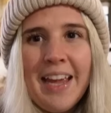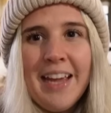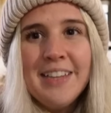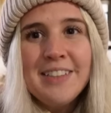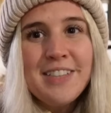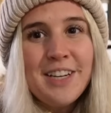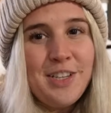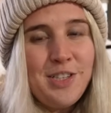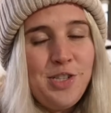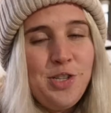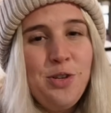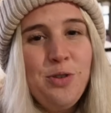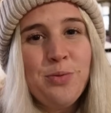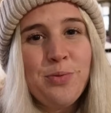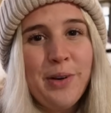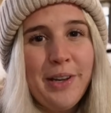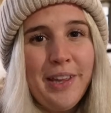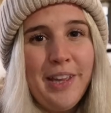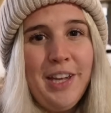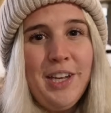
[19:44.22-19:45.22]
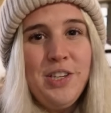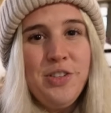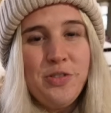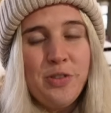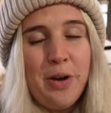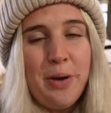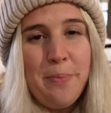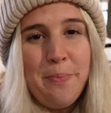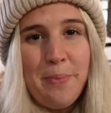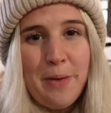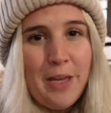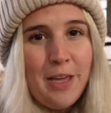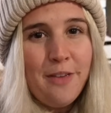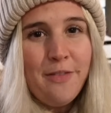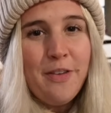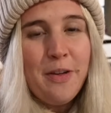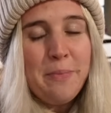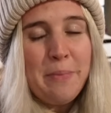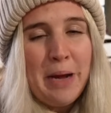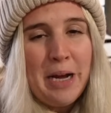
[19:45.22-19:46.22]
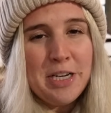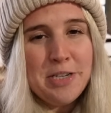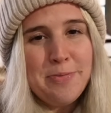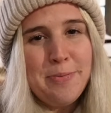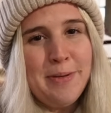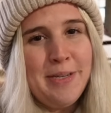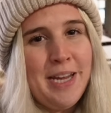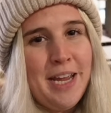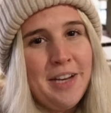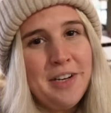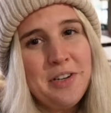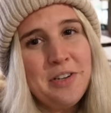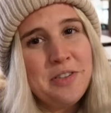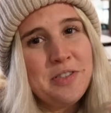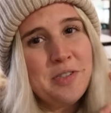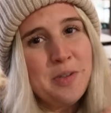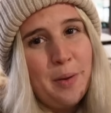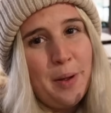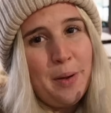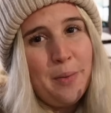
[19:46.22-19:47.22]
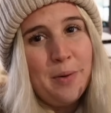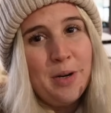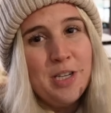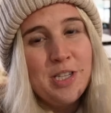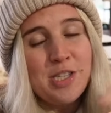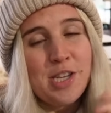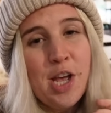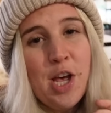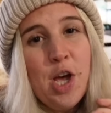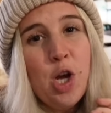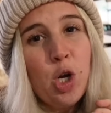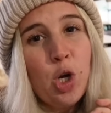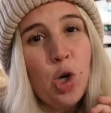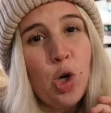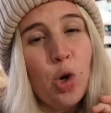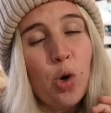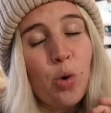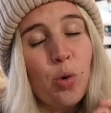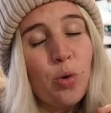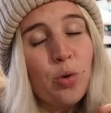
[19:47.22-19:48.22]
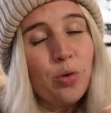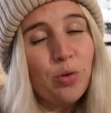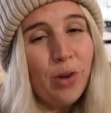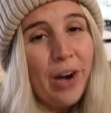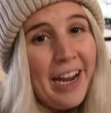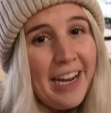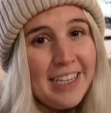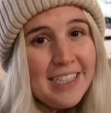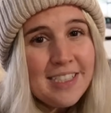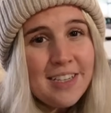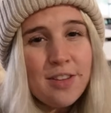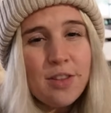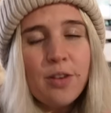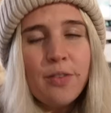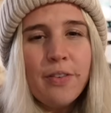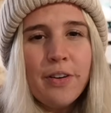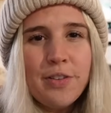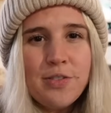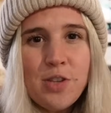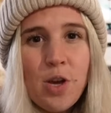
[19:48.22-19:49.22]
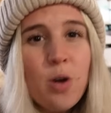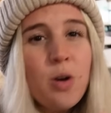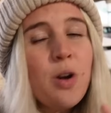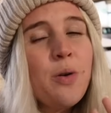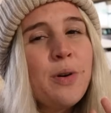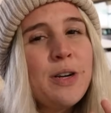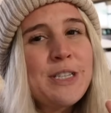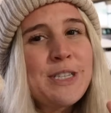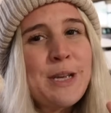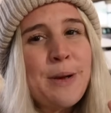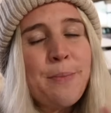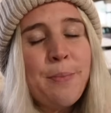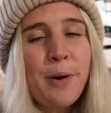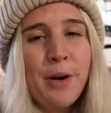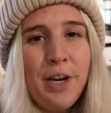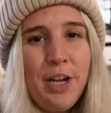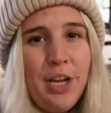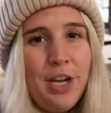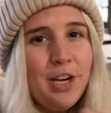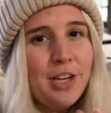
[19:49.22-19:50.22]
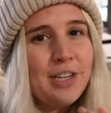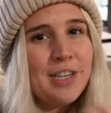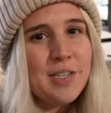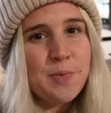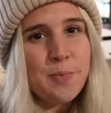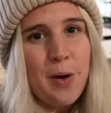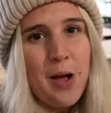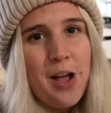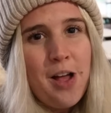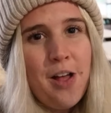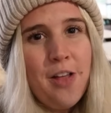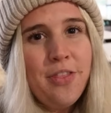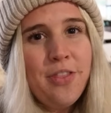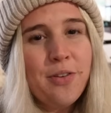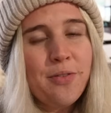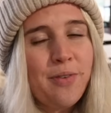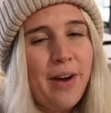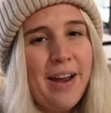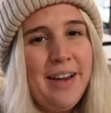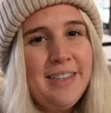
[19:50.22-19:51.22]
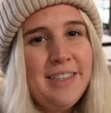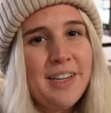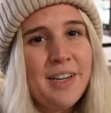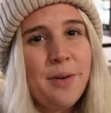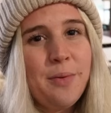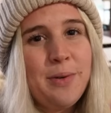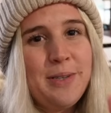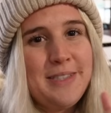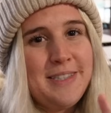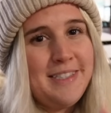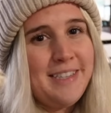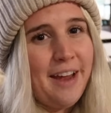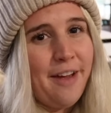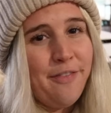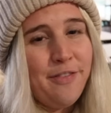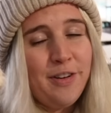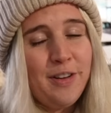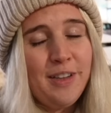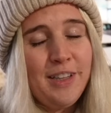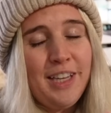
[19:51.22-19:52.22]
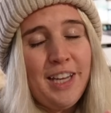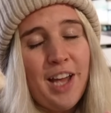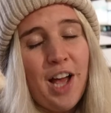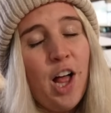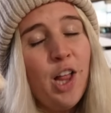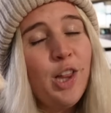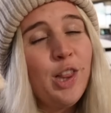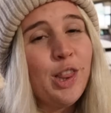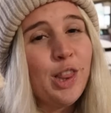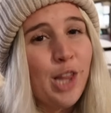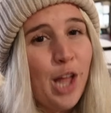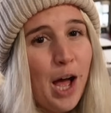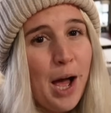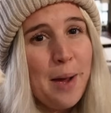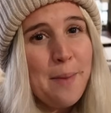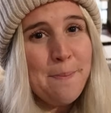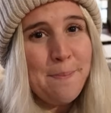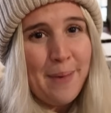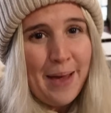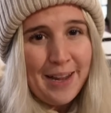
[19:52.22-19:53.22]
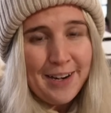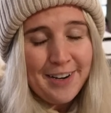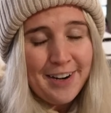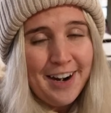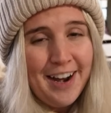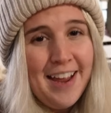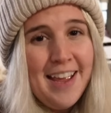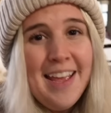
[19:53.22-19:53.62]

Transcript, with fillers: And I do really enjoy beef and mashed potatoes, so it was great. The risotto was pretty good as well. The reindeer was definitely a lot better.